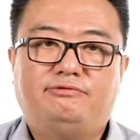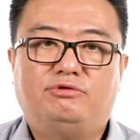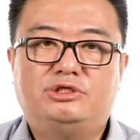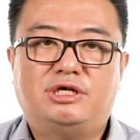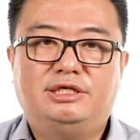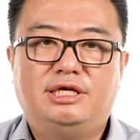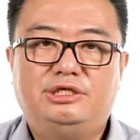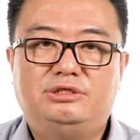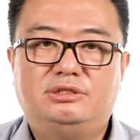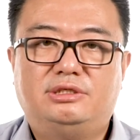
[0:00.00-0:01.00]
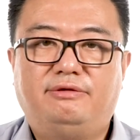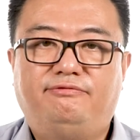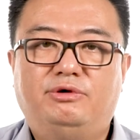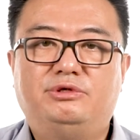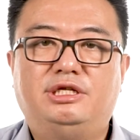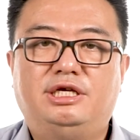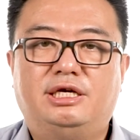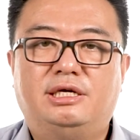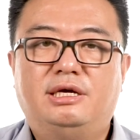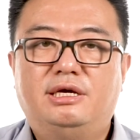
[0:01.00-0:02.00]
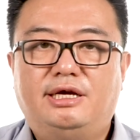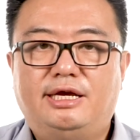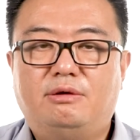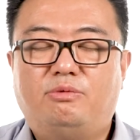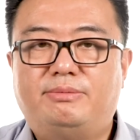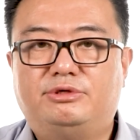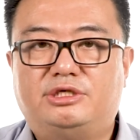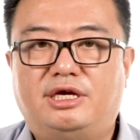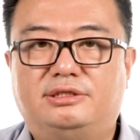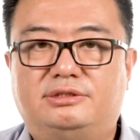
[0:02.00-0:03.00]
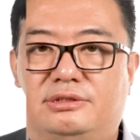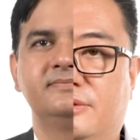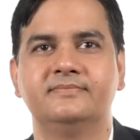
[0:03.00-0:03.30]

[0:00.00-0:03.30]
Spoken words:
for citations in field and year in the Web of Science.